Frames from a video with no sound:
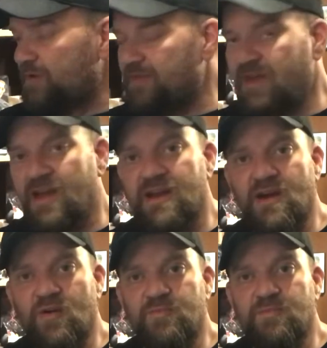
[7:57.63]
that, I
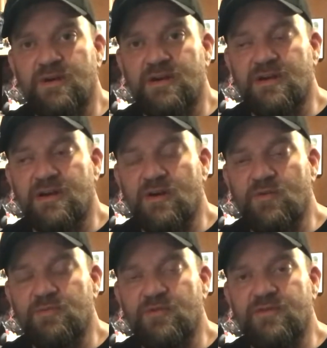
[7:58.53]
hope
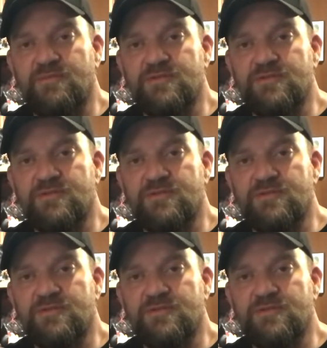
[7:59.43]
November's